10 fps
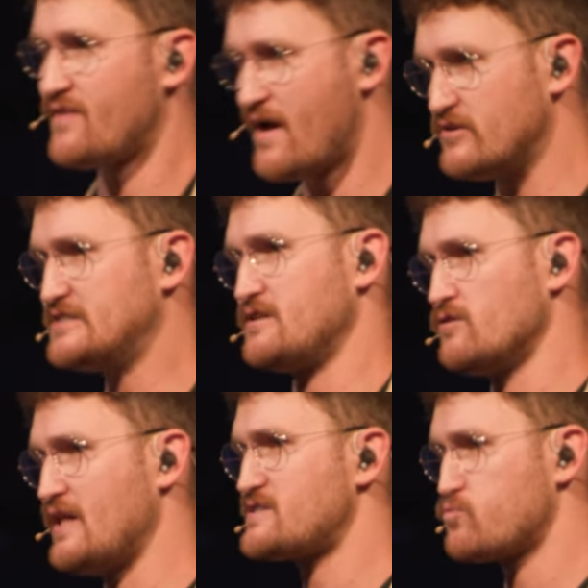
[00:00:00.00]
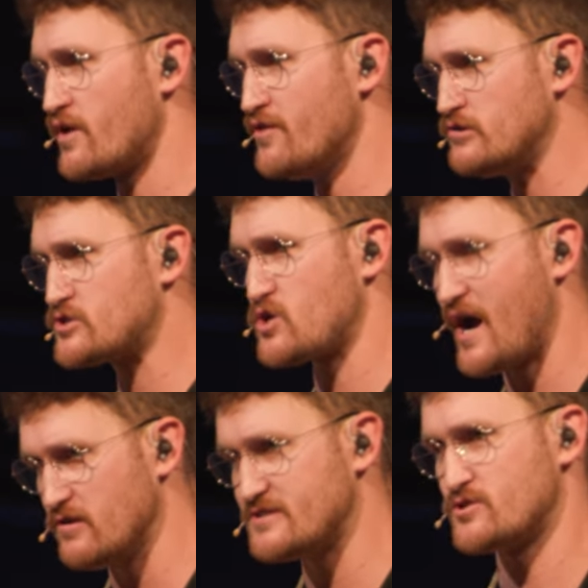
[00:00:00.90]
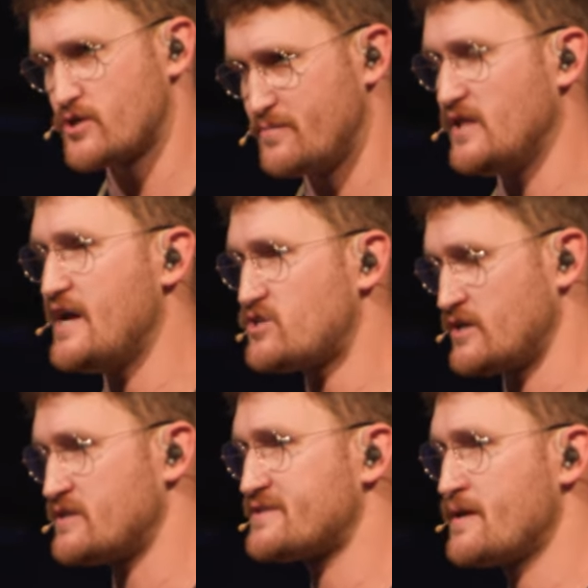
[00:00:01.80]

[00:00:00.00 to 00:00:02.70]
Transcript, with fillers: every single last one of those trials and tribulations.